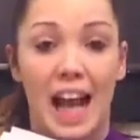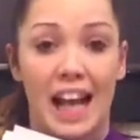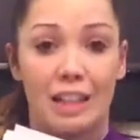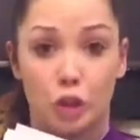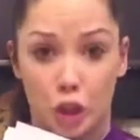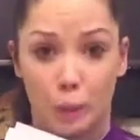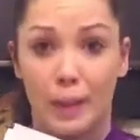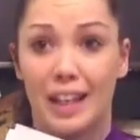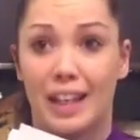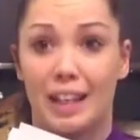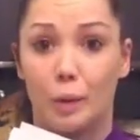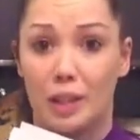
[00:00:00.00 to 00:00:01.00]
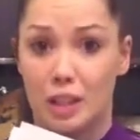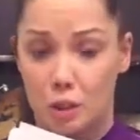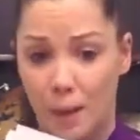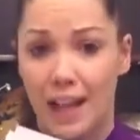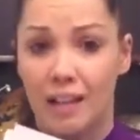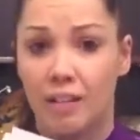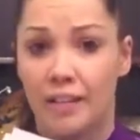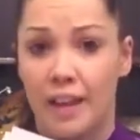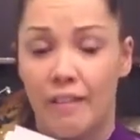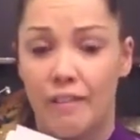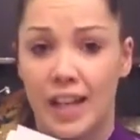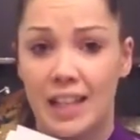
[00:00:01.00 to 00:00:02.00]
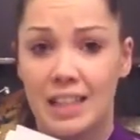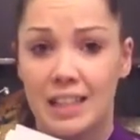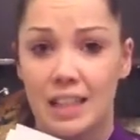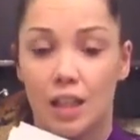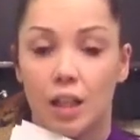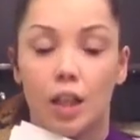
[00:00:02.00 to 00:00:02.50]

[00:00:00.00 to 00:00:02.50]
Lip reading: and do it with a smile on their face,